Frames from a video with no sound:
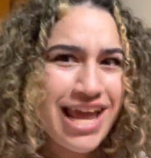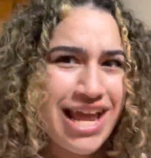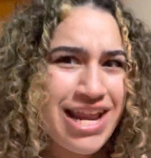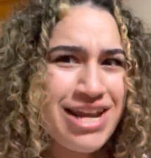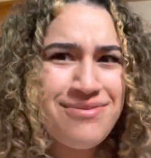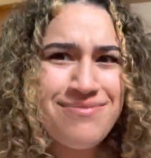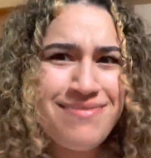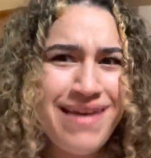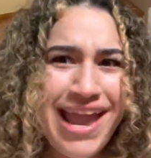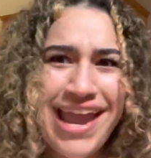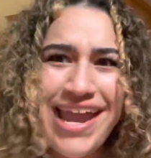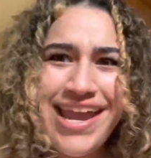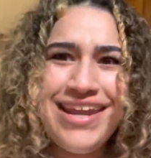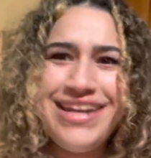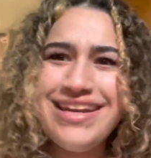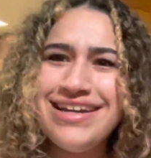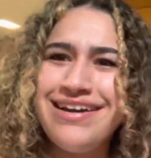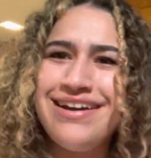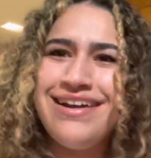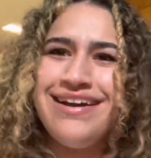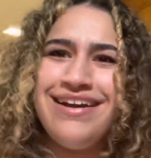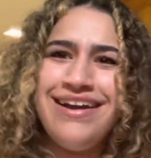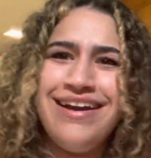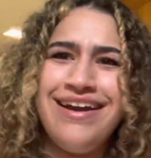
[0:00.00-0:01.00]
and made.
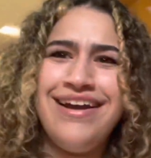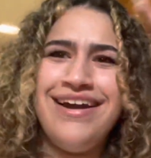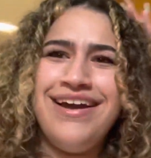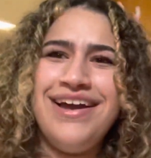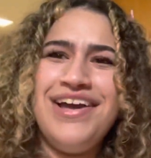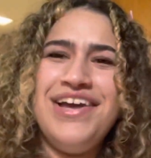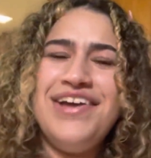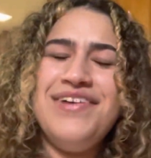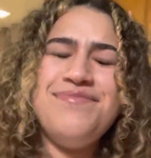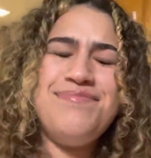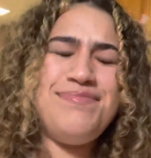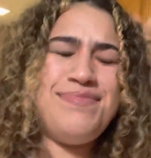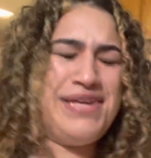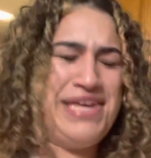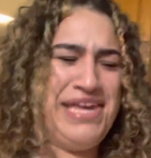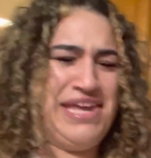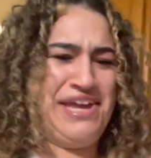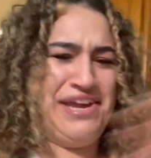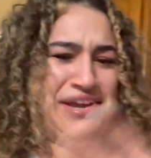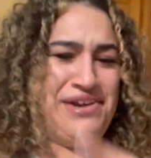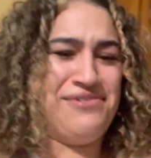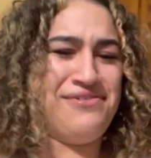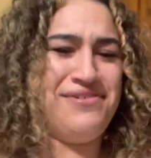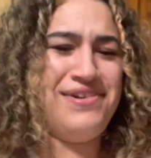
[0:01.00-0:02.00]

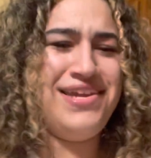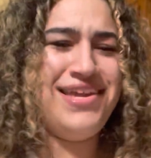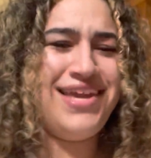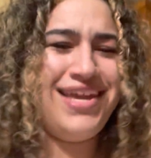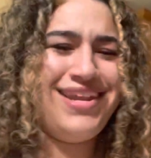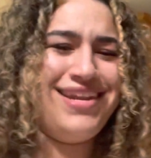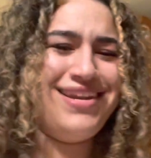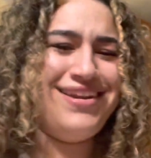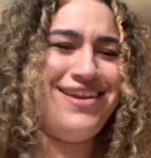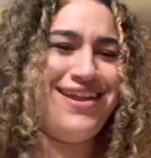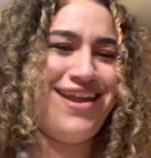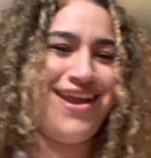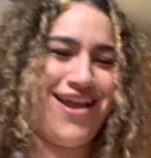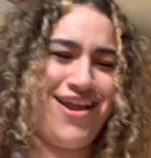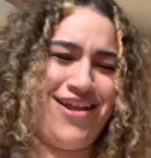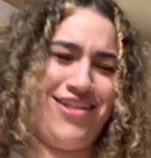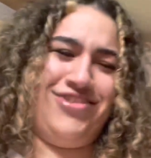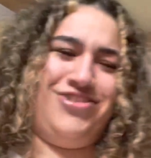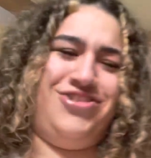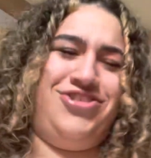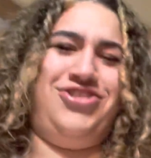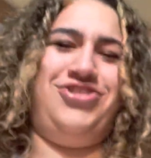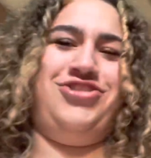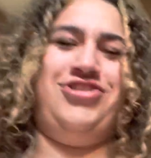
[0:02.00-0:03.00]
Period,
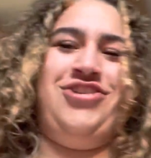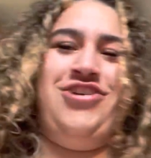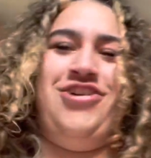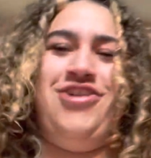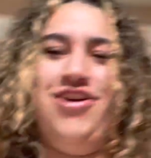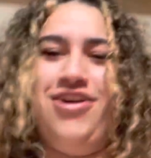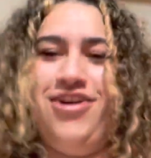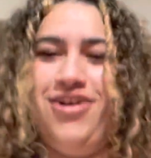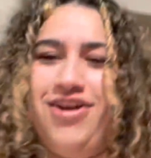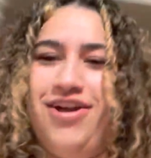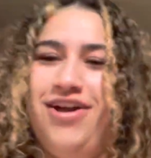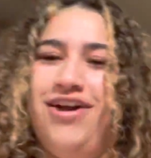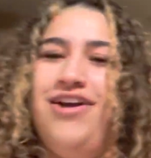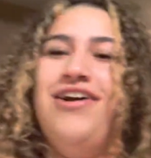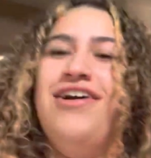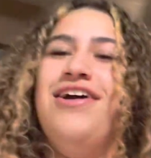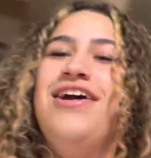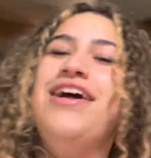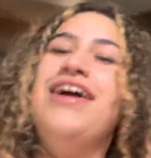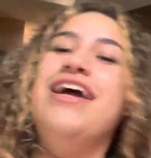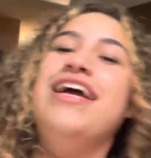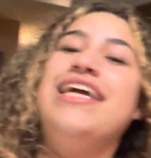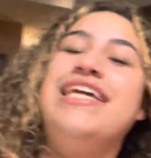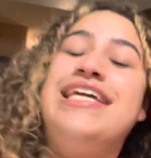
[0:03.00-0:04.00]
Nancy.
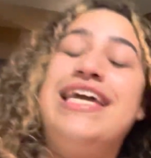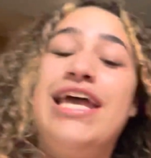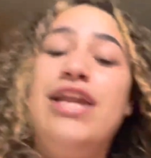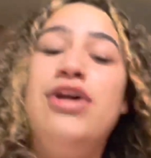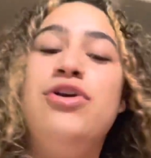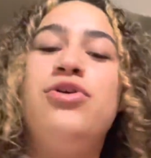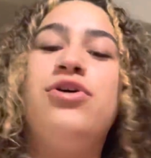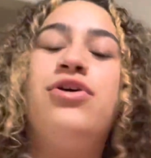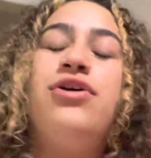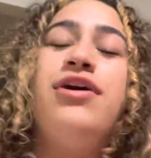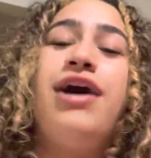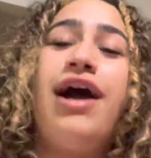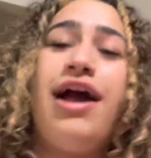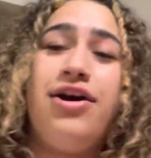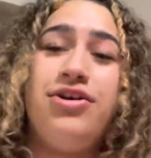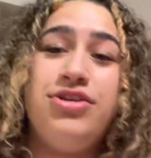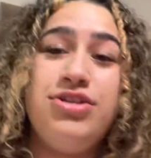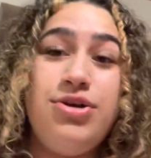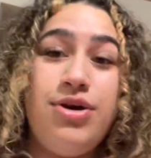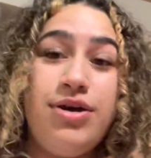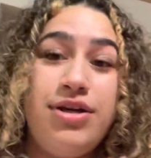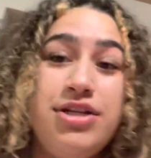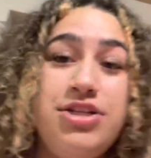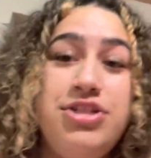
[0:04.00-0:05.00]
Get a girl. I
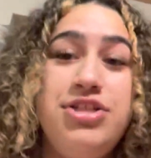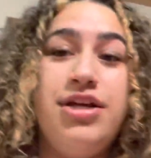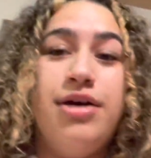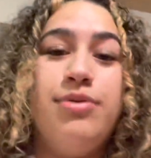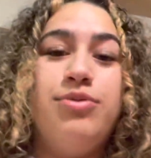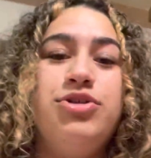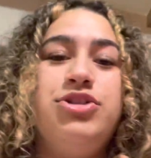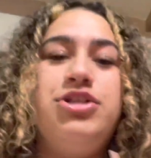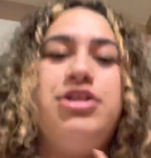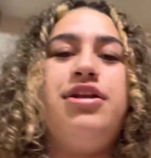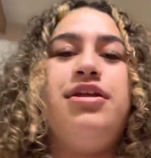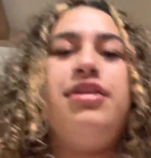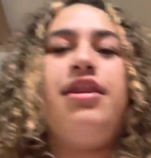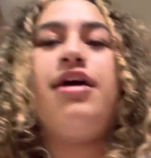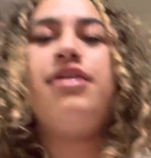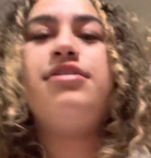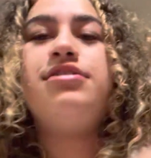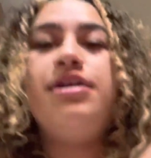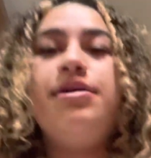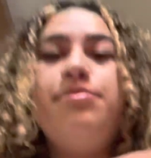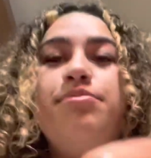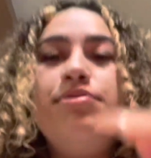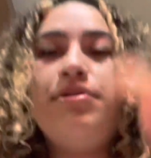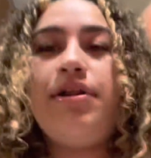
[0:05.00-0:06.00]
also had a double chin in that
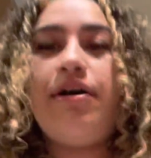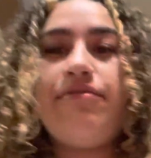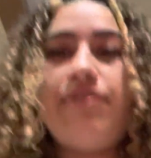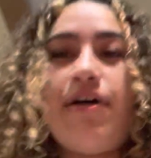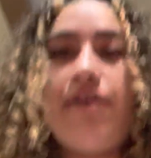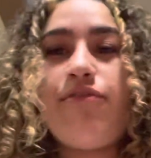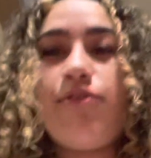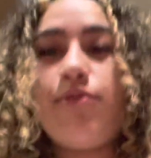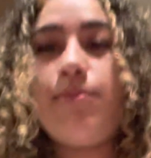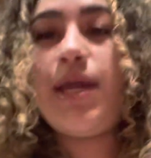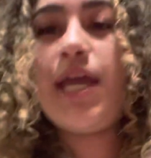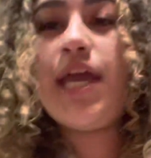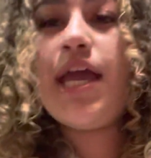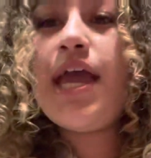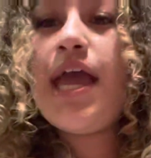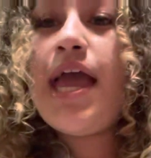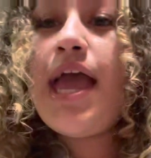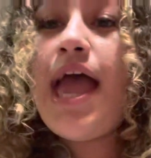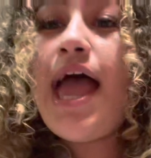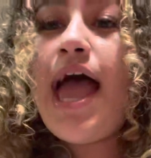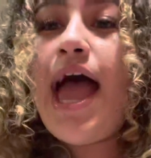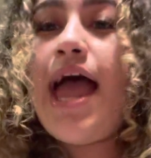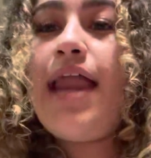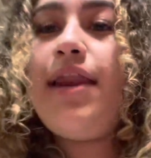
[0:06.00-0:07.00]
clip. Love that for me.
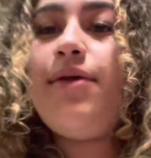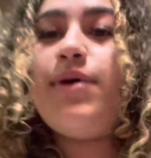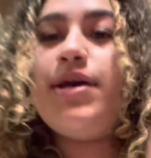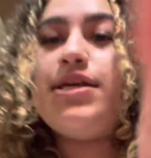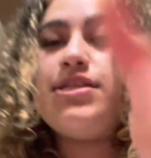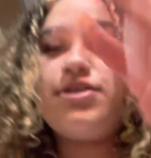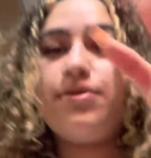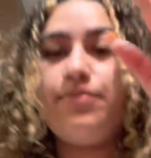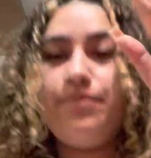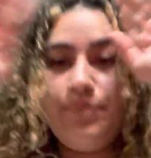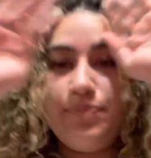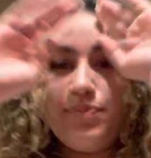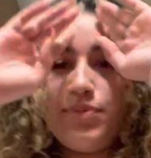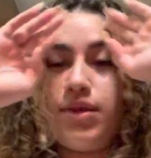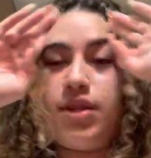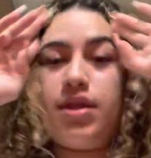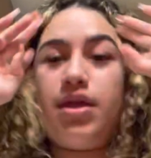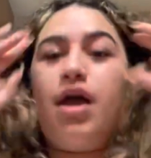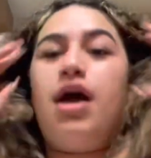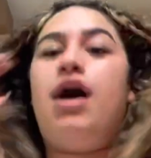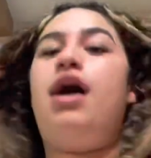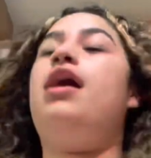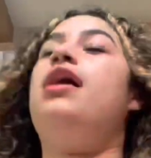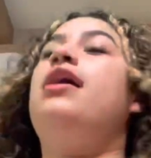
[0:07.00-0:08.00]
Anyways,
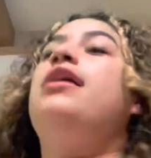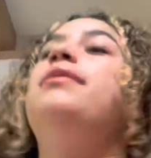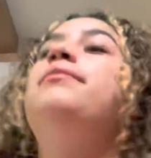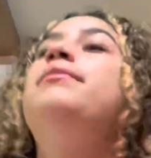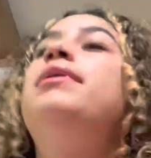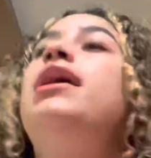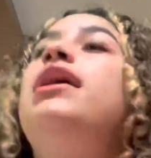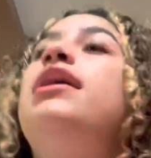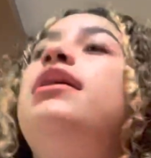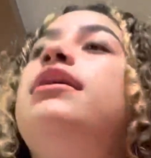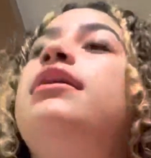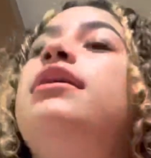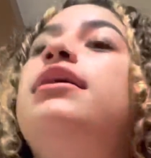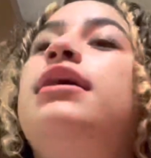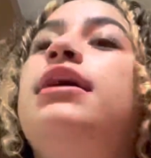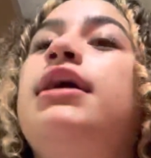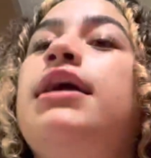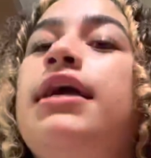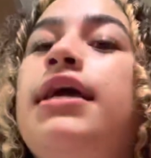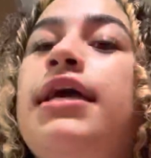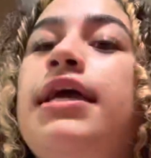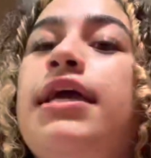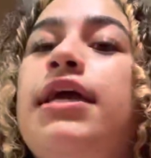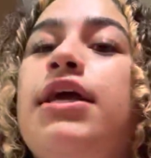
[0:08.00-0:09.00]
um,
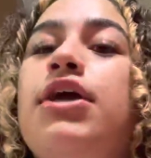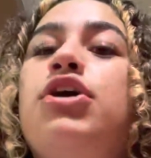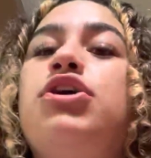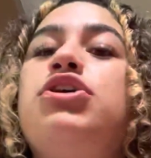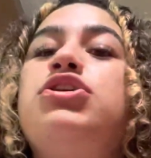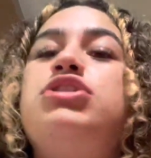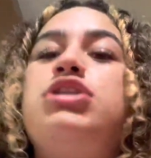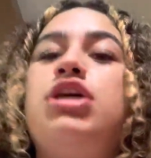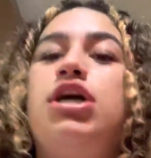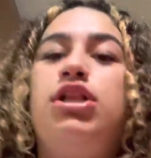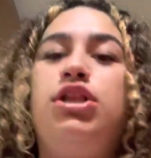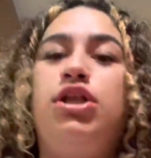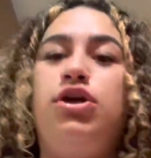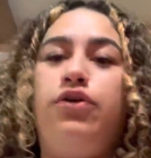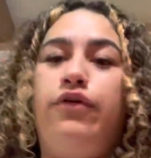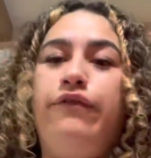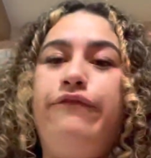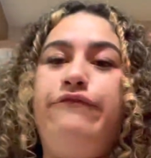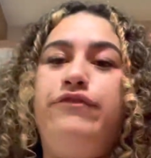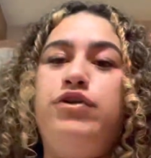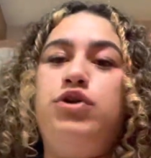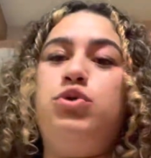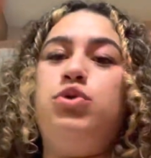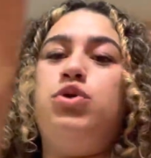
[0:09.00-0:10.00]
here's a little
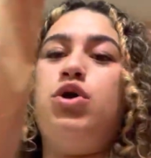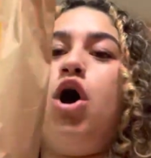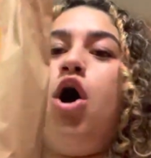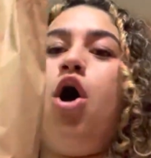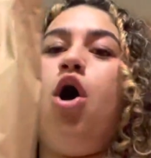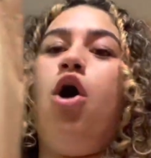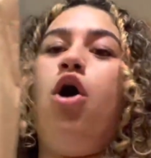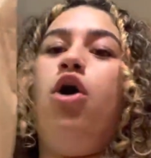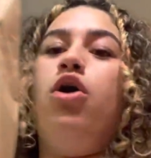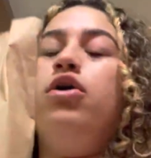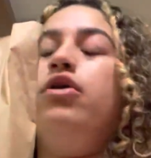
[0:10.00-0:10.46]
food haul